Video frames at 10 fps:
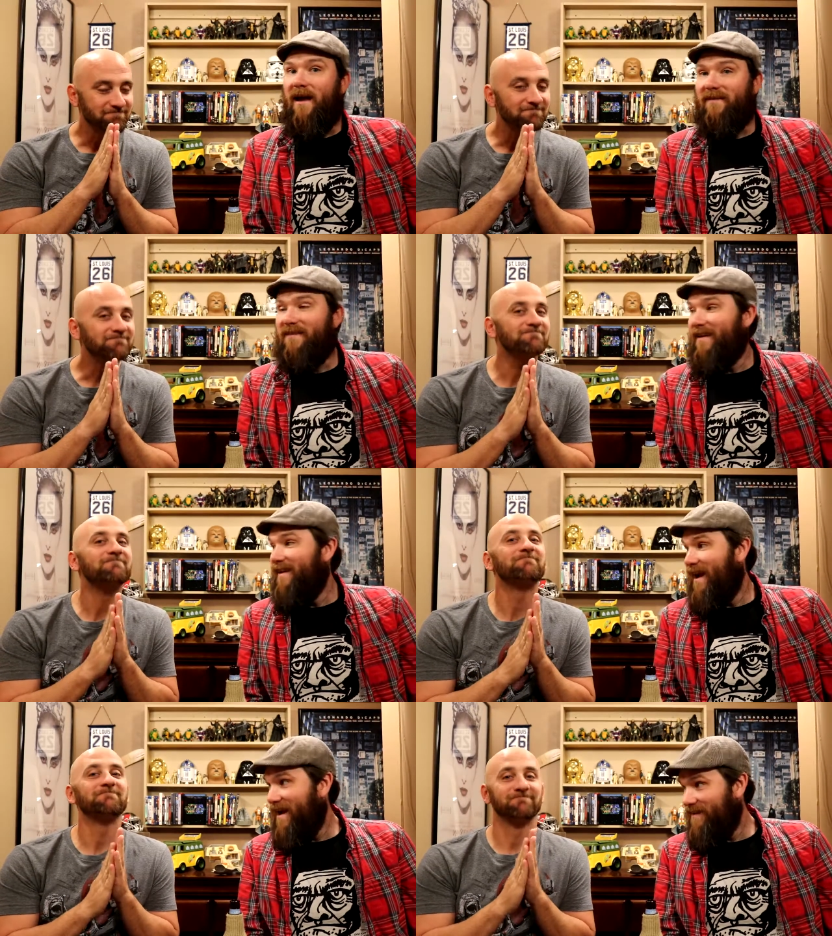Speaker 1: And
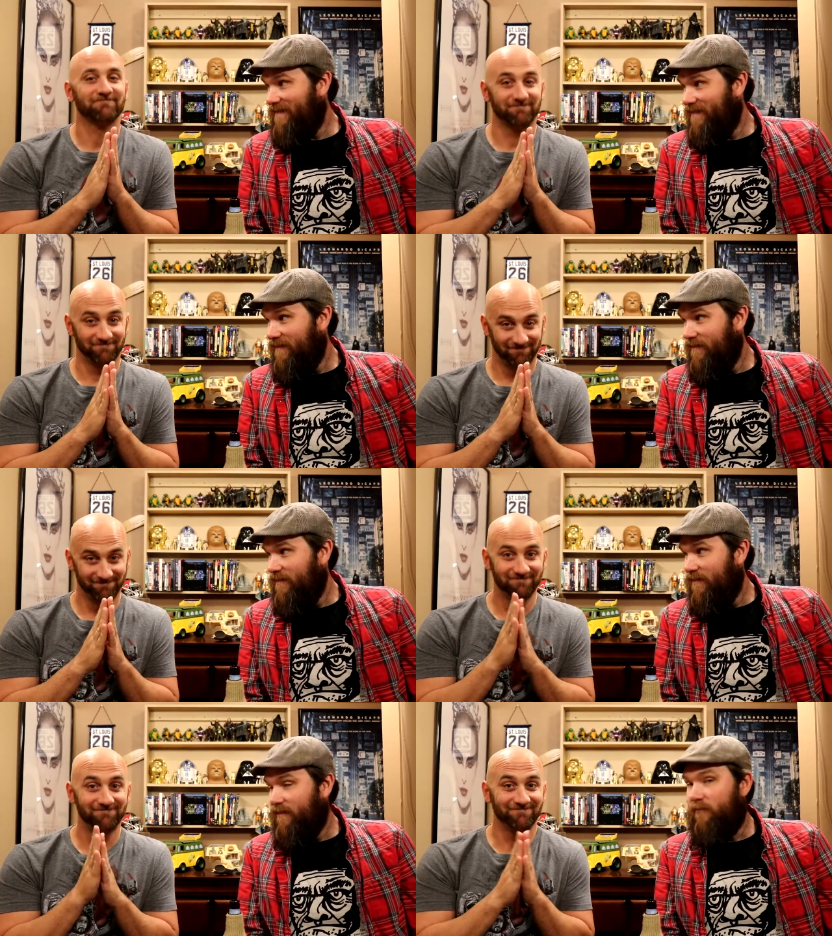tonight,
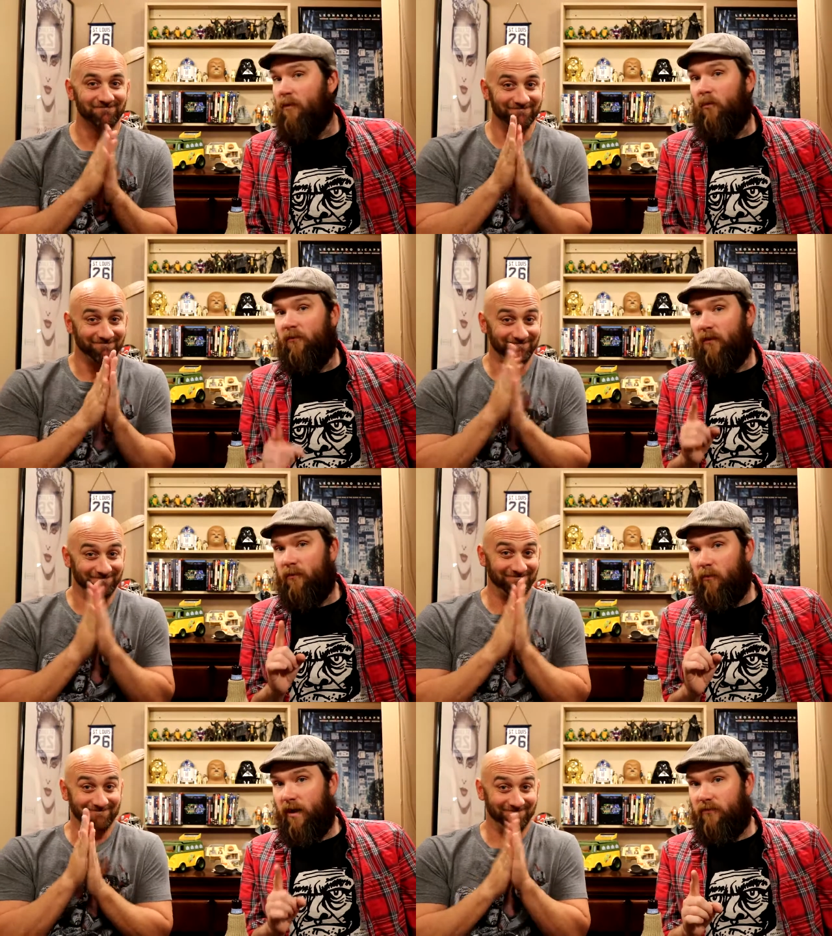moment we've
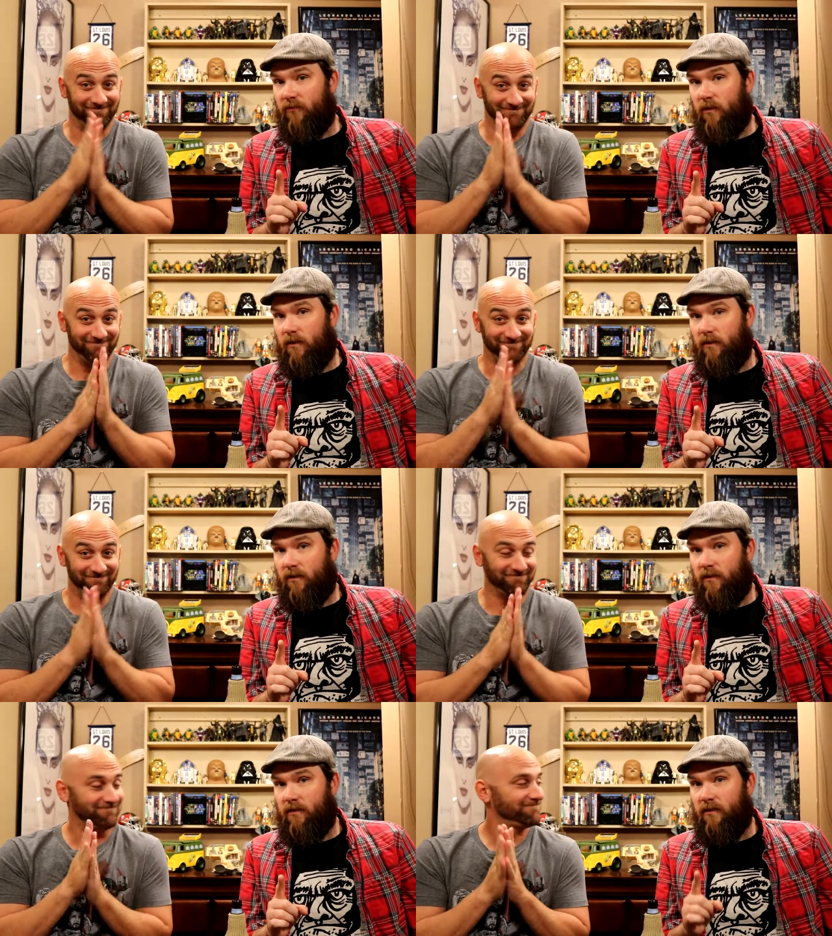all been waiting for
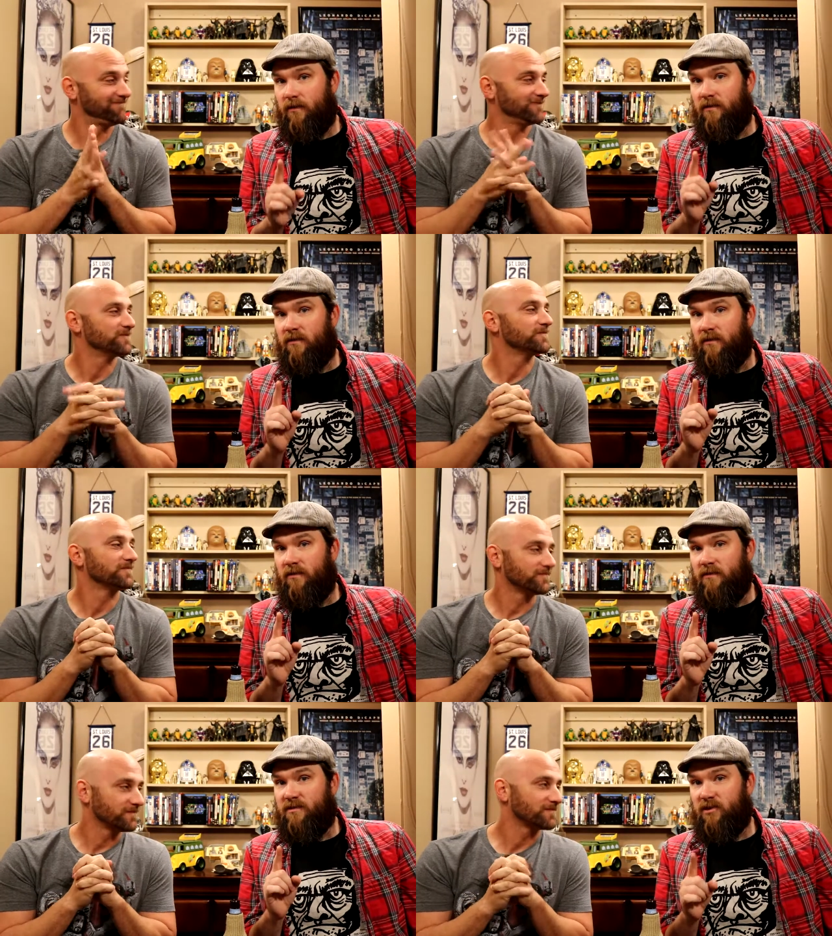
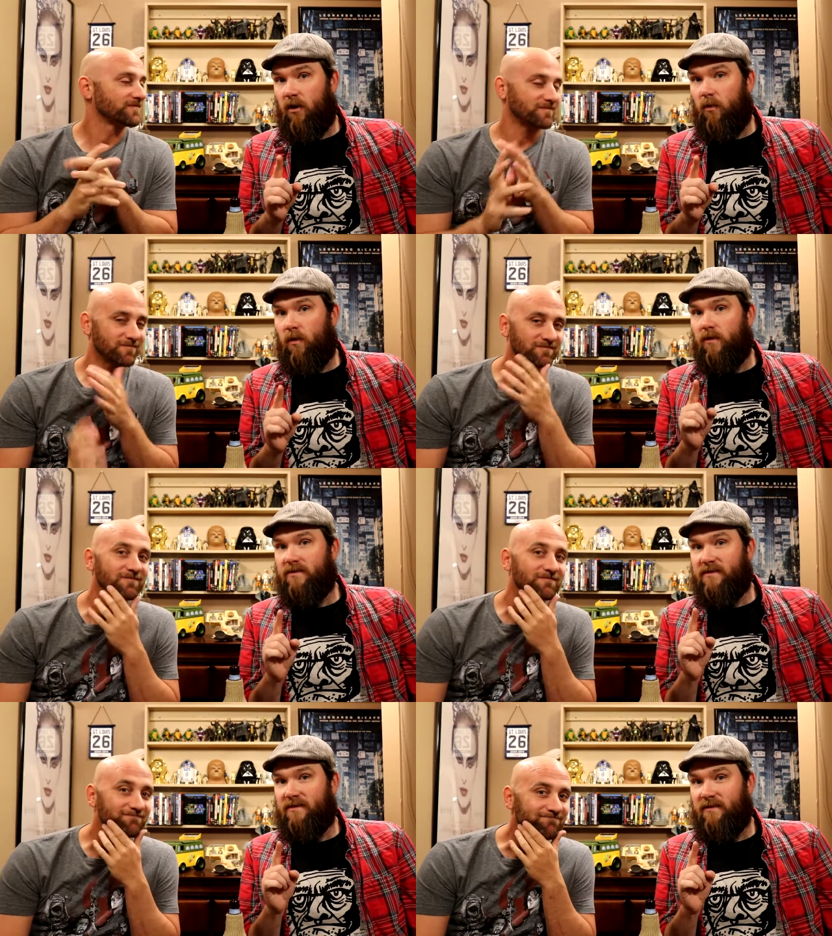Star
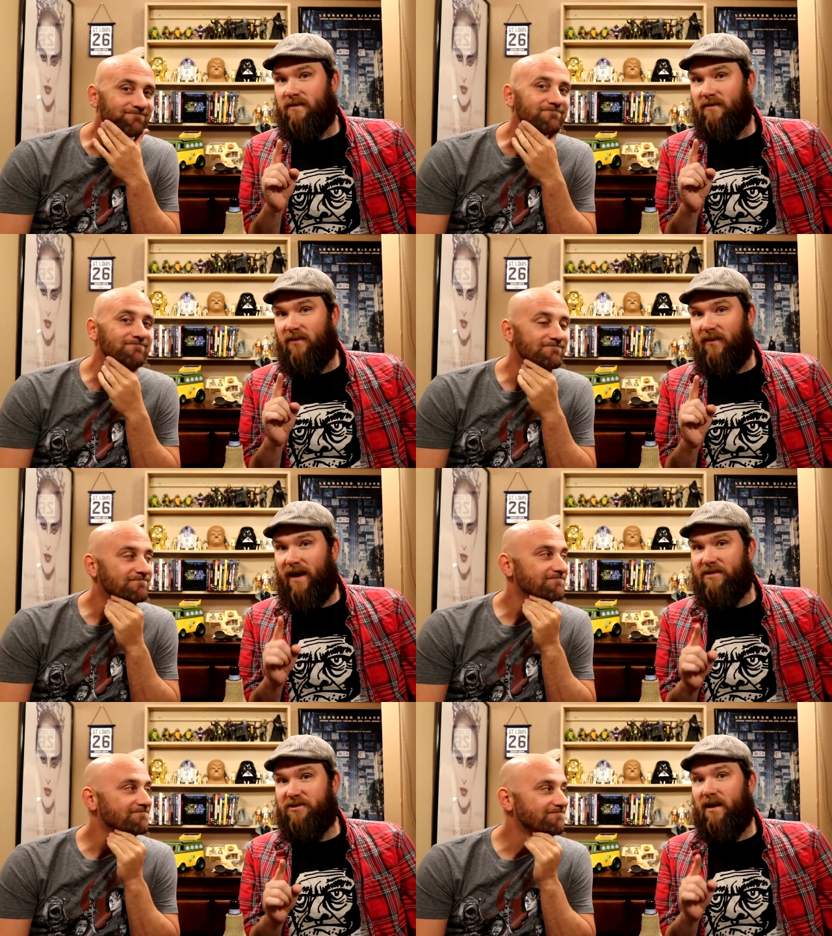Wars The
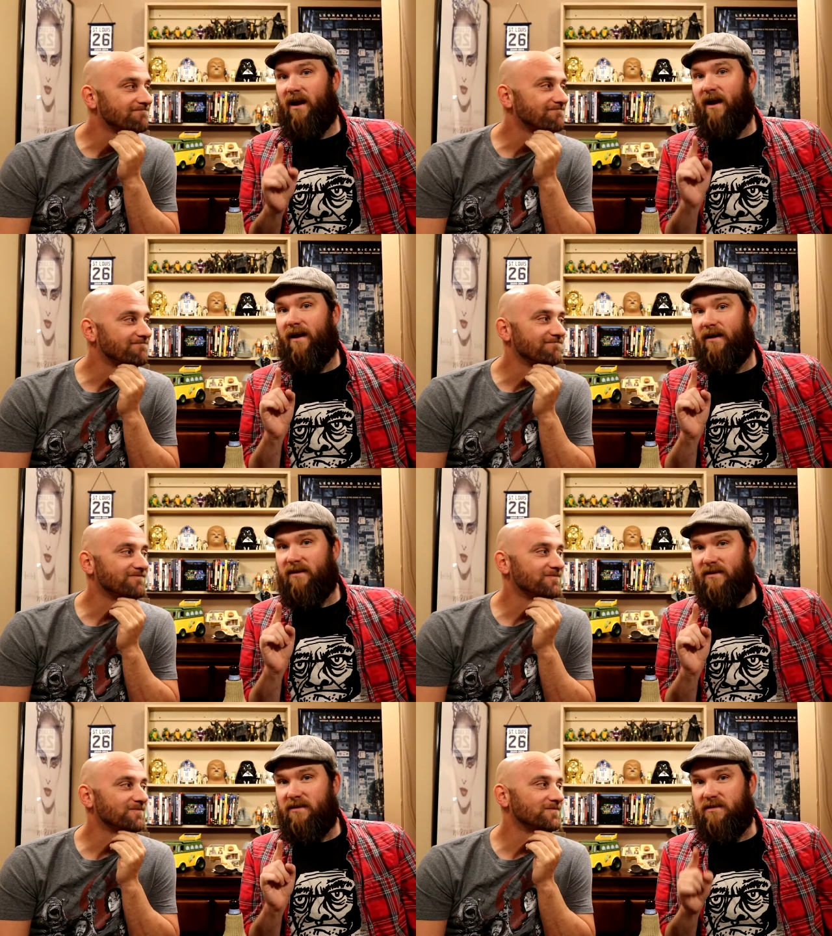Last Jedi
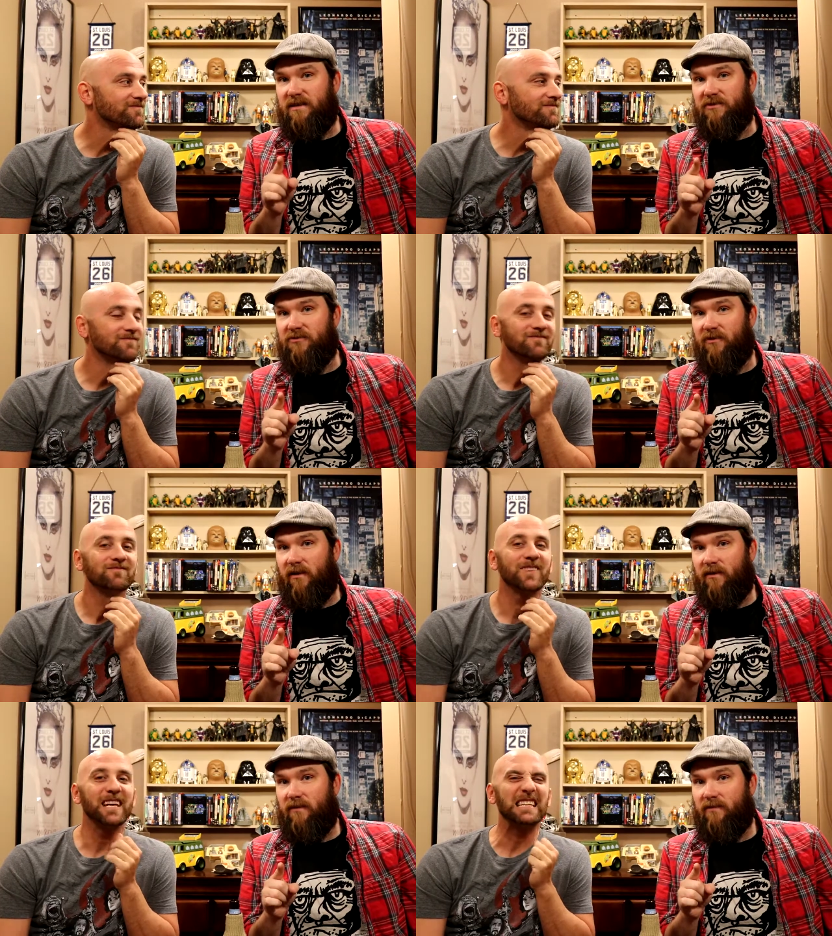teaser
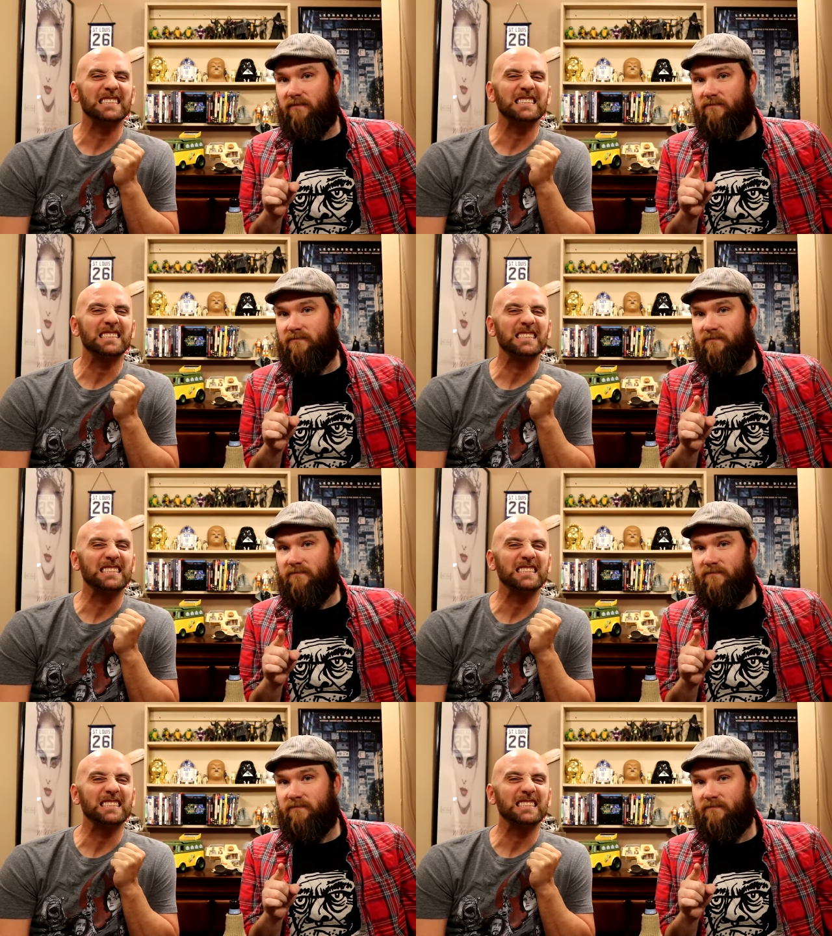trailer. Yes.